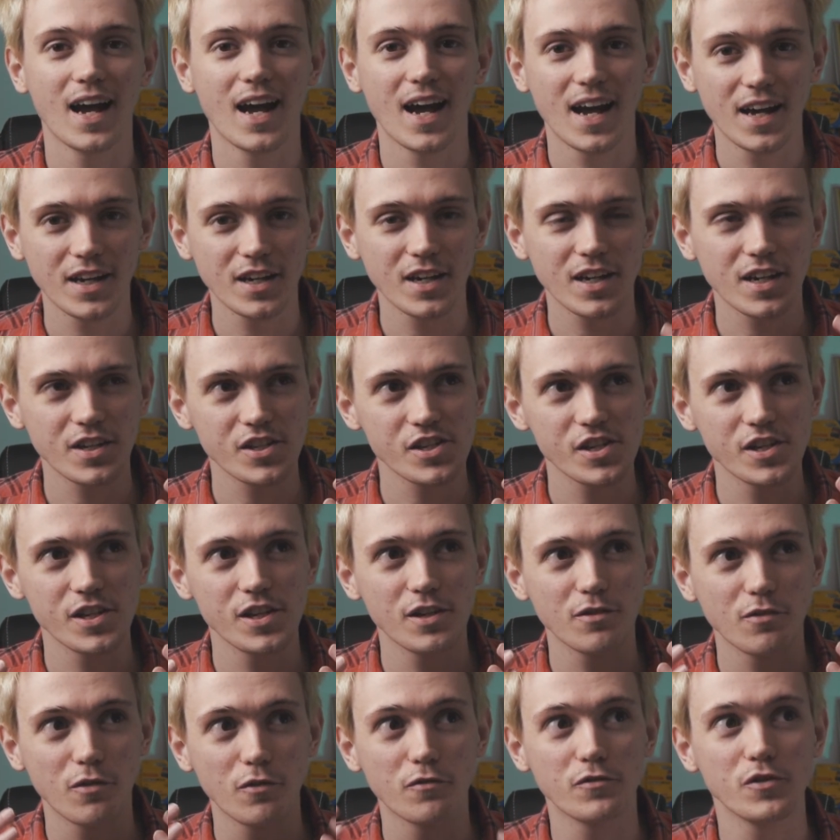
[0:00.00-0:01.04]
and
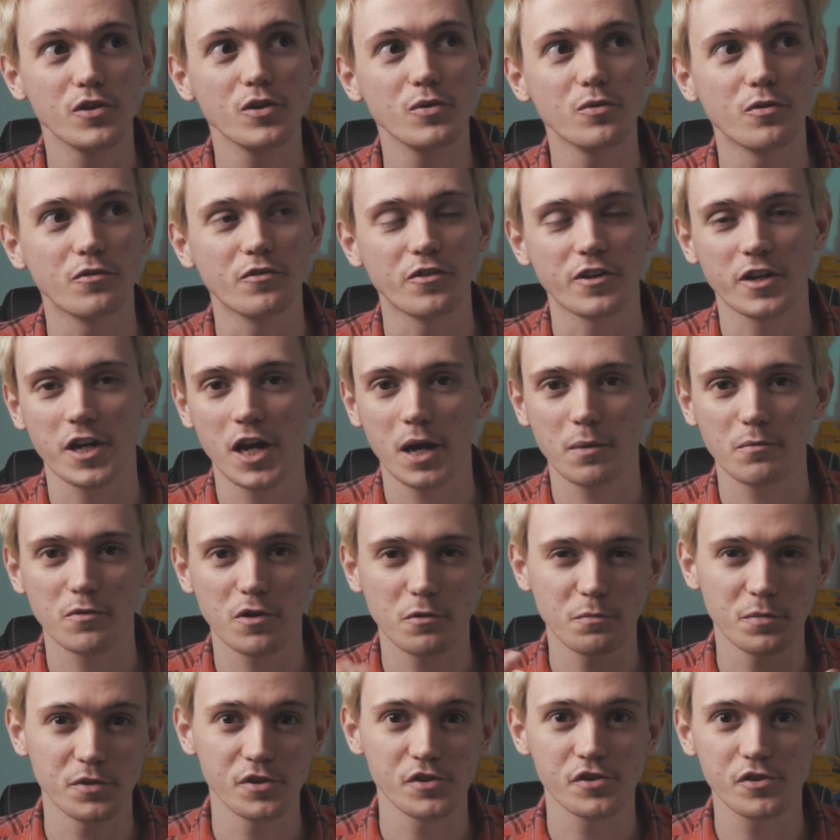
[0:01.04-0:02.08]
actually a review of the
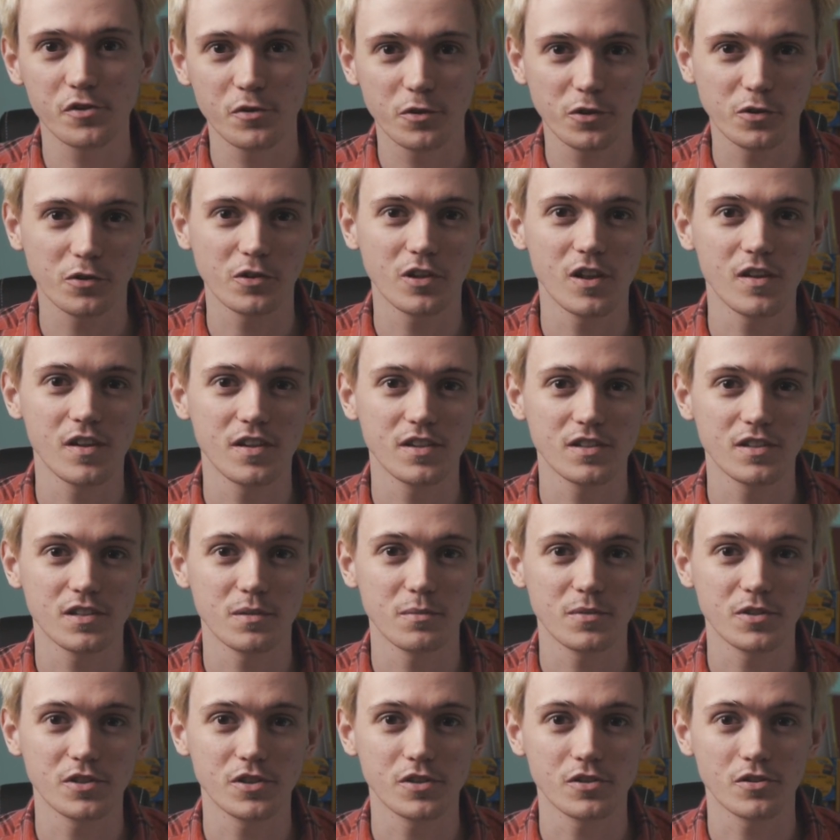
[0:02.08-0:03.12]
camera I've been shooting all of these
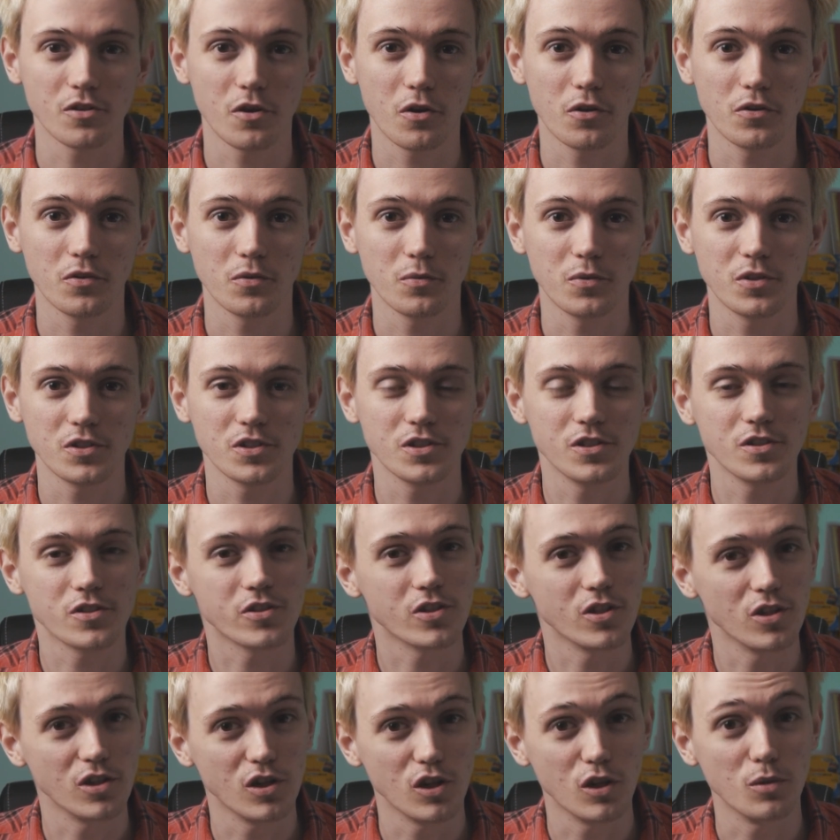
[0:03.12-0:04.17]
images on, which is
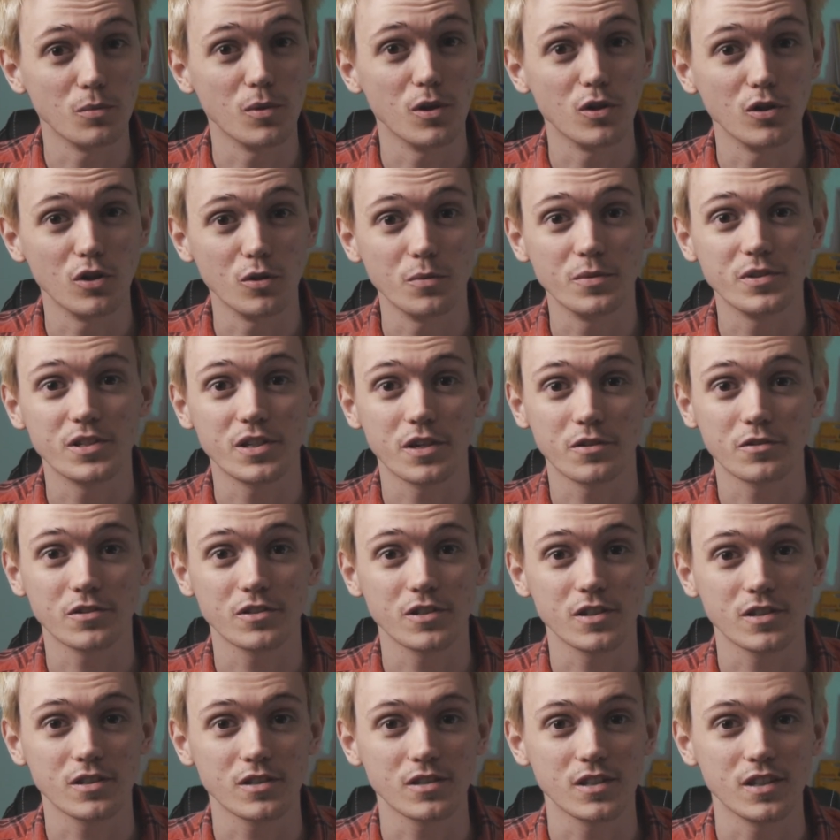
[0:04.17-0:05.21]
the LOMO Lubitel
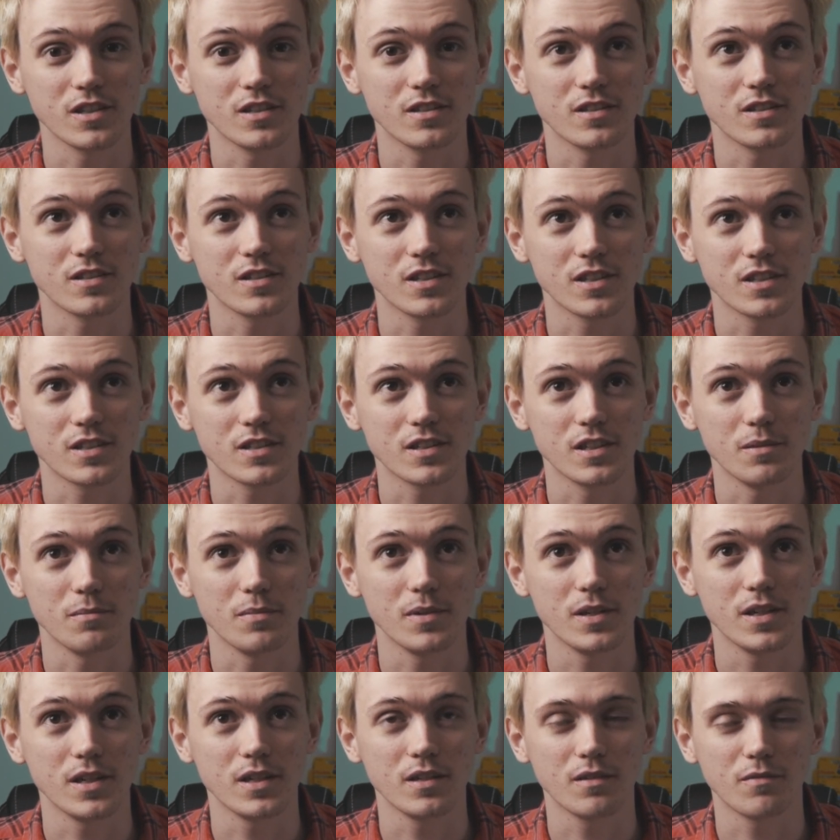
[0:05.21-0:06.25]

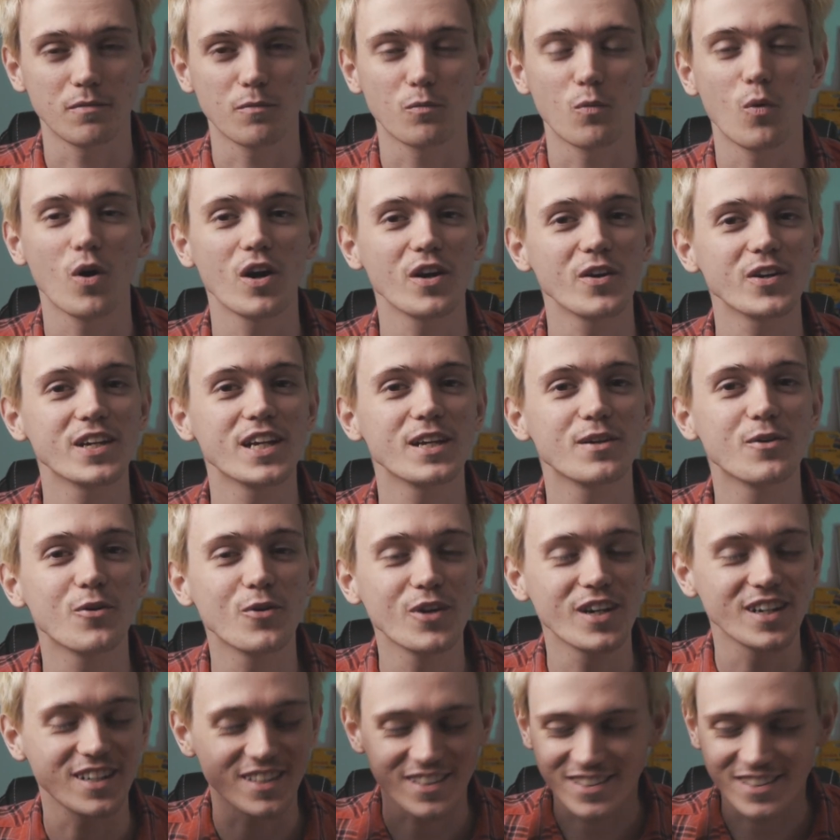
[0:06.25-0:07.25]
1660B. Why do I keep calling it the